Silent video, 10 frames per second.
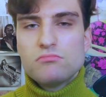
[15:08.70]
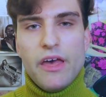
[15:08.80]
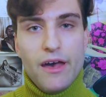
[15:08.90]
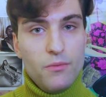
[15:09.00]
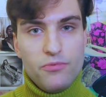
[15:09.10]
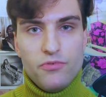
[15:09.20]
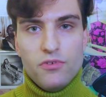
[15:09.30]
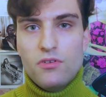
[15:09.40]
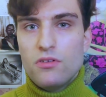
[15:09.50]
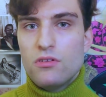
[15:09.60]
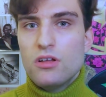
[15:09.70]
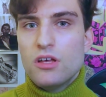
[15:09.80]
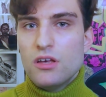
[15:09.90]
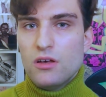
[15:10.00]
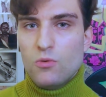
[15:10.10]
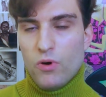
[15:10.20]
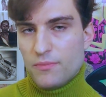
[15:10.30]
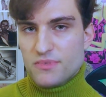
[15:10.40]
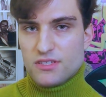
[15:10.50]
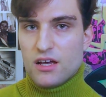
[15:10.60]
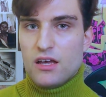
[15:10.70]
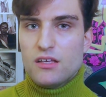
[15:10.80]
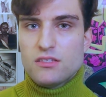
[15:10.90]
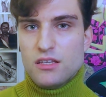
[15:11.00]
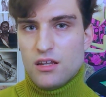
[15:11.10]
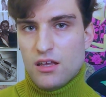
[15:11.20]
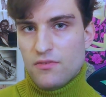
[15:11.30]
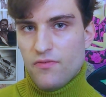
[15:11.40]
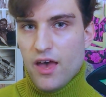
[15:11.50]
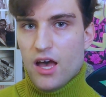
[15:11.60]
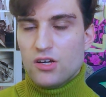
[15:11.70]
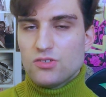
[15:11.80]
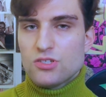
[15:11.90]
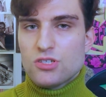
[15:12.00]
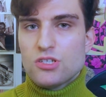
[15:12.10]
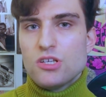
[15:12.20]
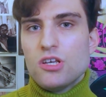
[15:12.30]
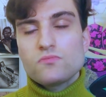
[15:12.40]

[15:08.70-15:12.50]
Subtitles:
helpful websites that I found.